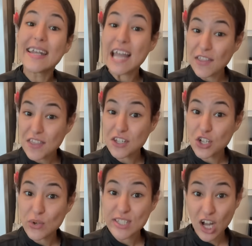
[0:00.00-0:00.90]
Now that the
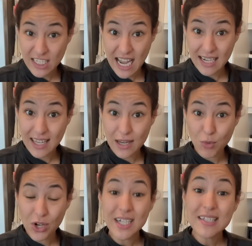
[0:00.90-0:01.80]
dough is not tacky
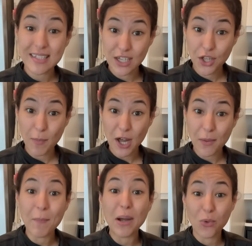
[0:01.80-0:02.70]
anymore, seal the
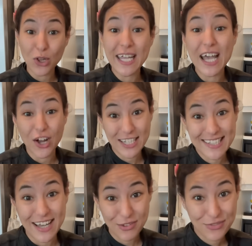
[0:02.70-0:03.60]
bottom by rolling it on
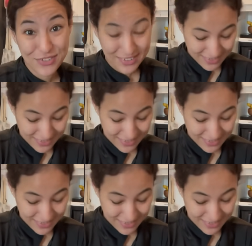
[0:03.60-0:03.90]
itself.